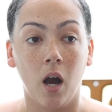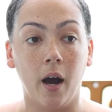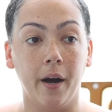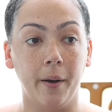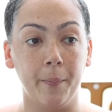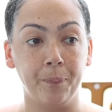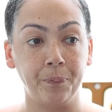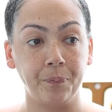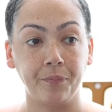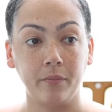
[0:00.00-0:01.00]

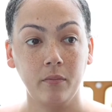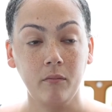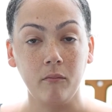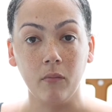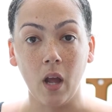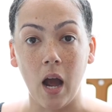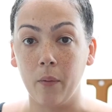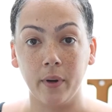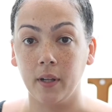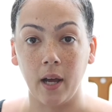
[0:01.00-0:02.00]
I
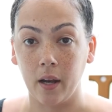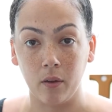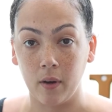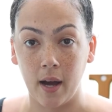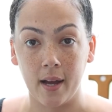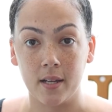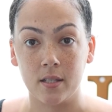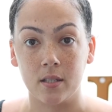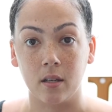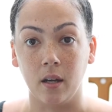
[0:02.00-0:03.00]
wouldn't lie to you guys.